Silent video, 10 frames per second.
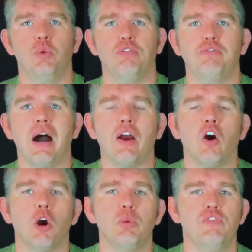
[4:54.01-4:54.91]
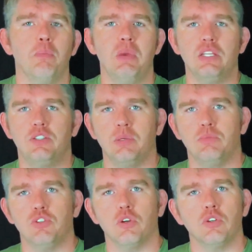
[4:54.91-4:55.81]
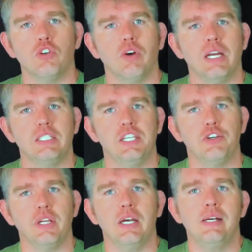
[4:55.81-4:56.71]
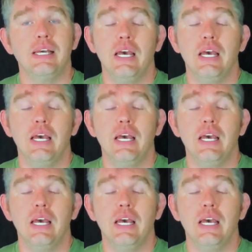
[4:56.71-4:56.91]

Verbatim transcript: a firearm if it meets some certain criteria.